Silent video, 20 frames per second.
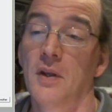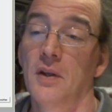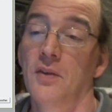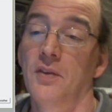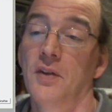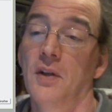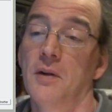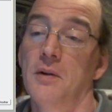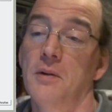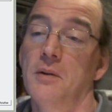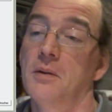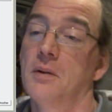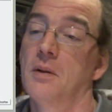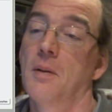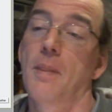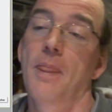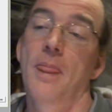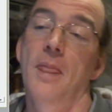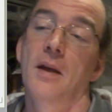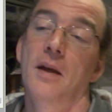So
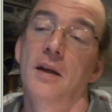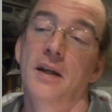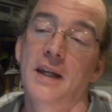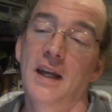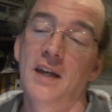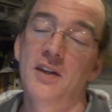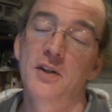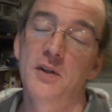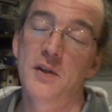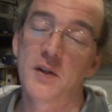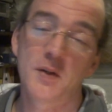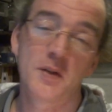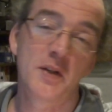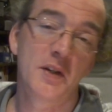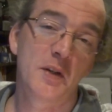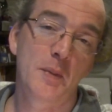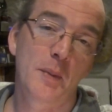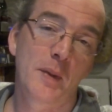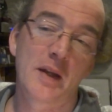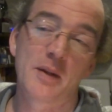again, you
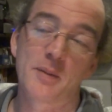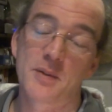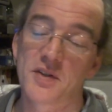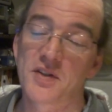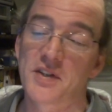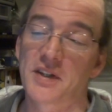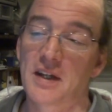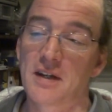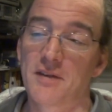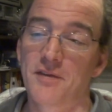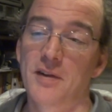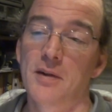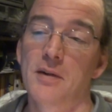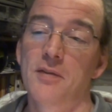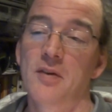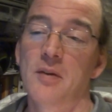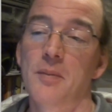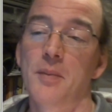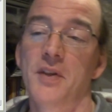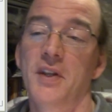need to play with this to get a feel
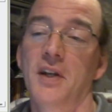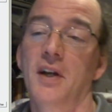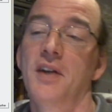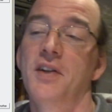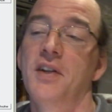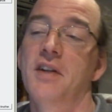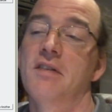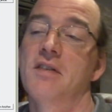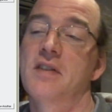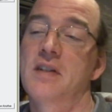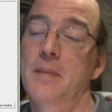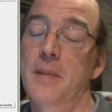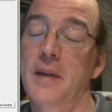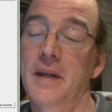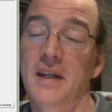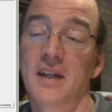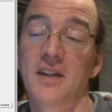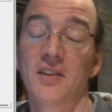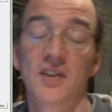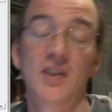for it, but the idea is to
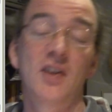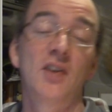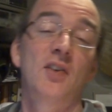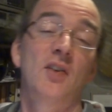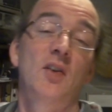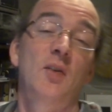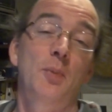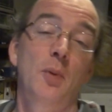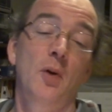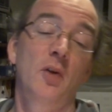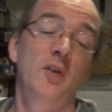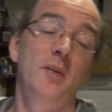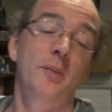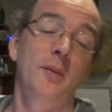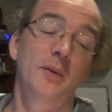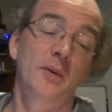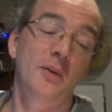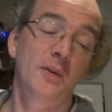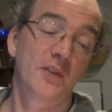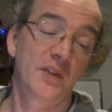make it as easy as
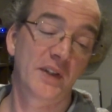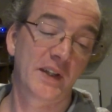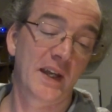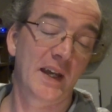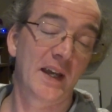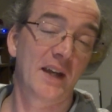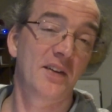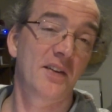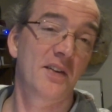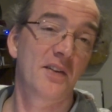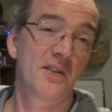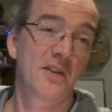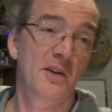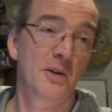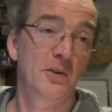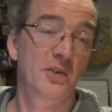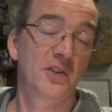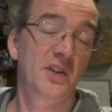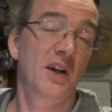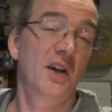possible to get
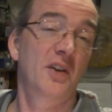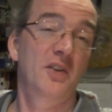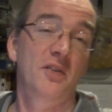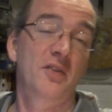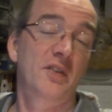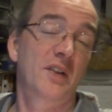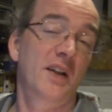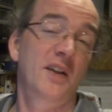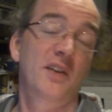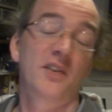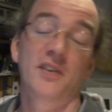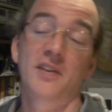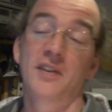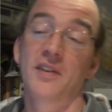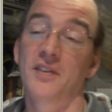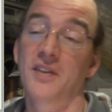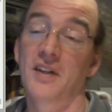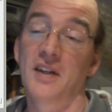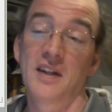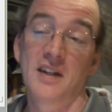those kinds of
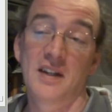slices.